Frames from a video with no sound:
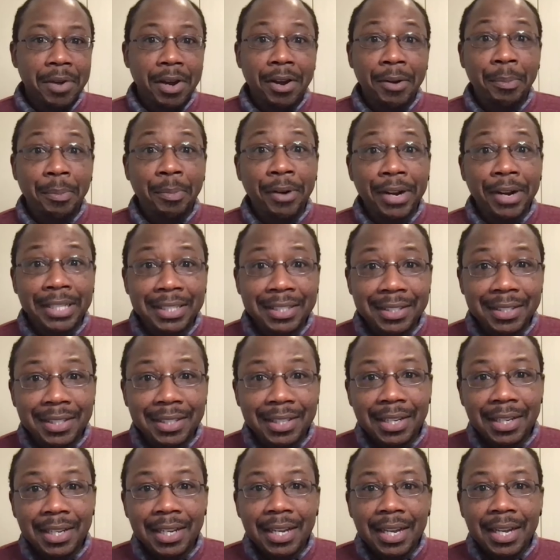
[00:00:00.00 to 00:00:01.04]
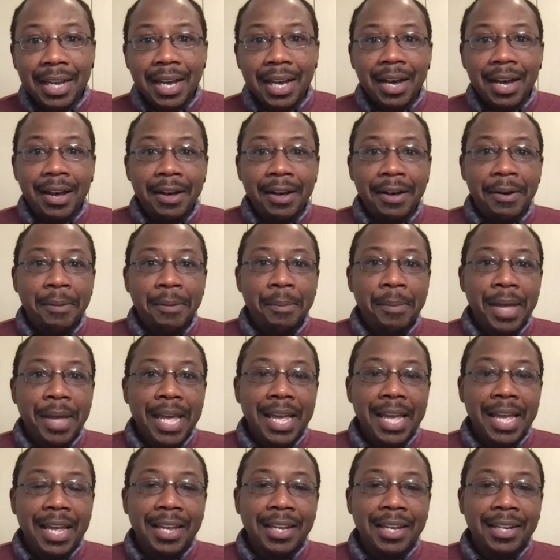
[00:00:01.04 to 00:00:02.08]
are present,
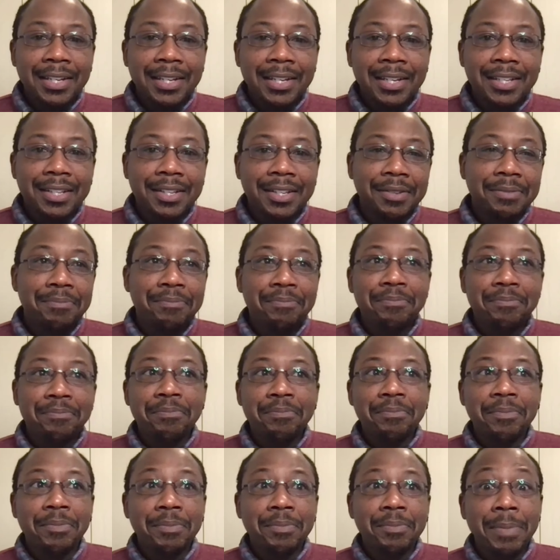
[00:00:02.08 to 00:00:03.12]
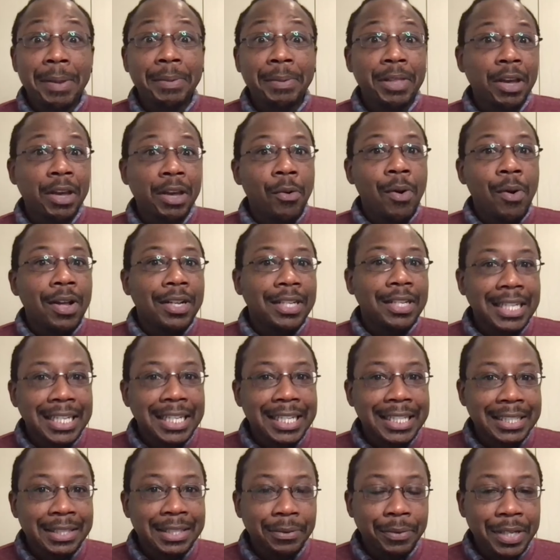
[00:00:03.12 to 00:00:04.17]
and maybe the
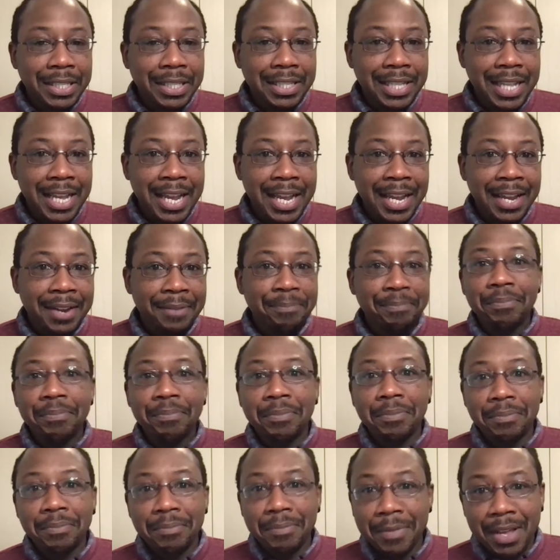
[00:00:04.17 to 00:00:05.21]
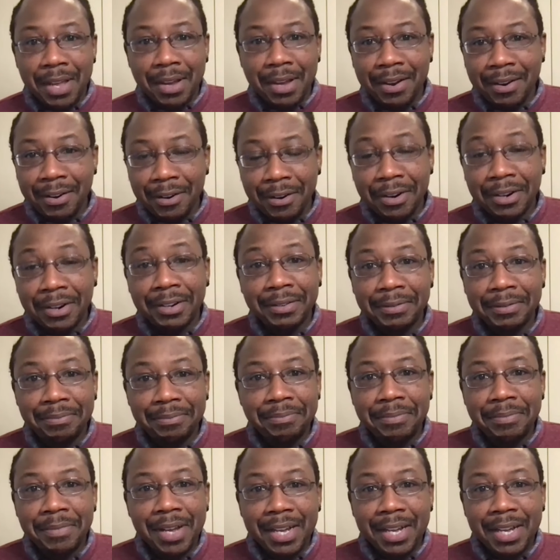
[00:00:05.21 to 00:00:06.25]
quantities in which they are
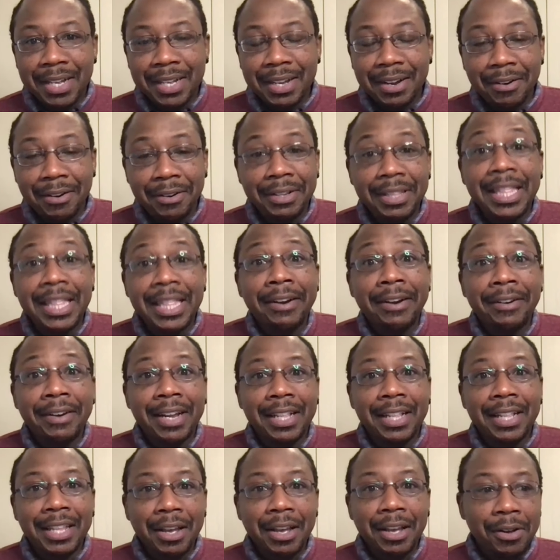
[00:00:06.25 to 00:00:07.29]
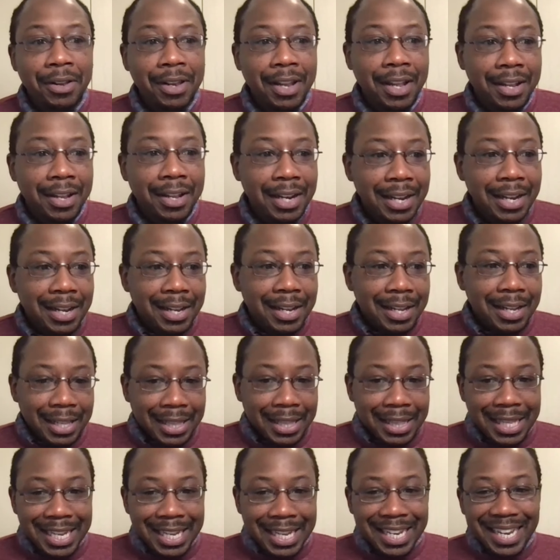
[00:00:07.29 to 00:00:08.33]
there in the colon.
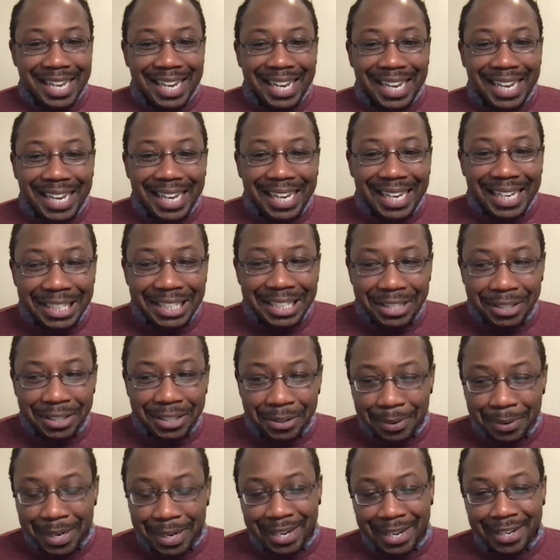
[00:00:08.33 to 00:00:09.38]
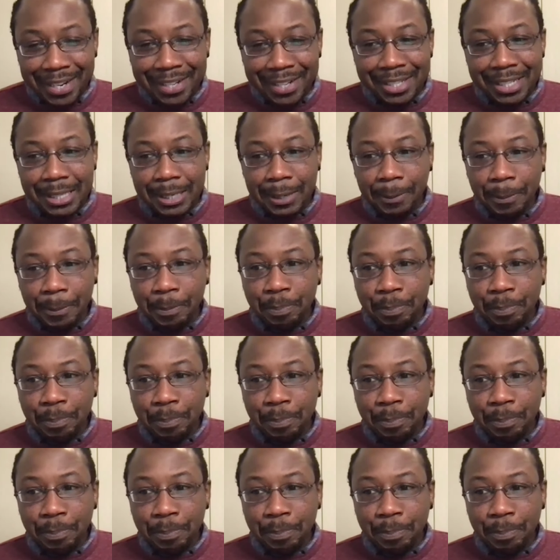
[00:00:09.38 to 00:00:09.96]
The issue is